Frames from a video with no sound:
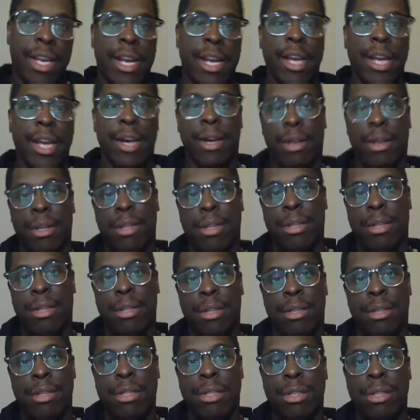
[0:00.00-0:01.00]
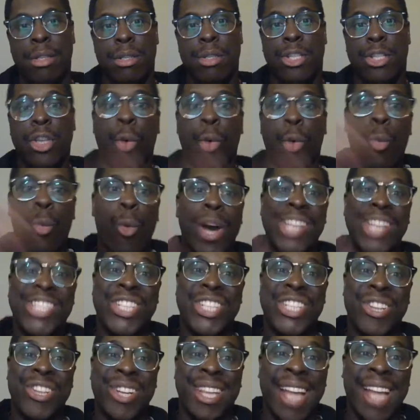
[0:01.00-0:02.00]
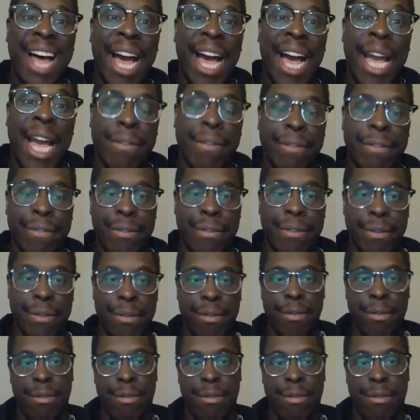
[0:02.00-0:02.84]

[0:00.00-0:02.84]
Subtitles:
in hell. So what's your life?